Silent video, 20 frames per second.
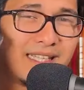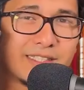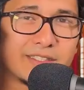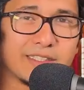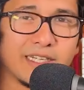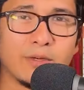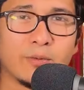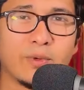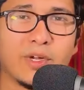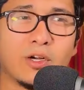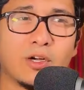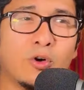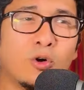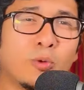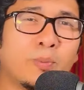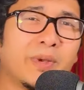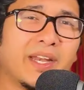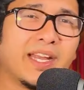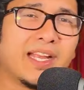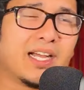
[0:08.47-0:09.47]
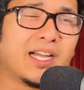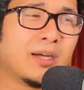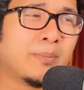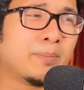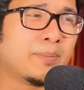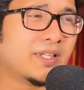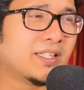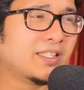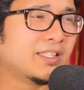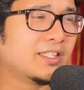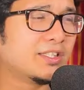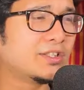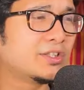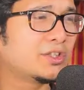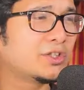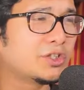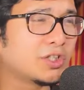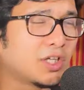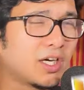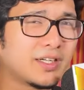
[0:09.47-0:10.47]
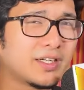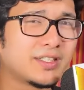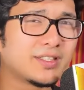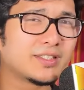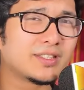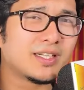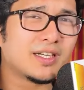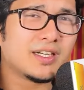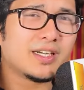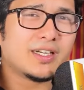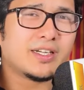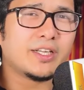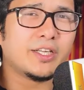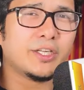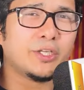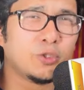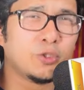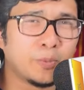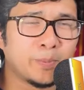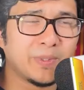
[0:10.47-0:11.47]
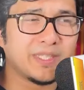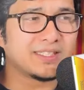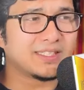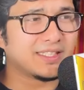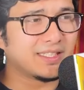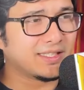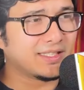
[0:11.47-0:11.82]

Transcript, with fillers: right, we're opening up this Charizard UPC.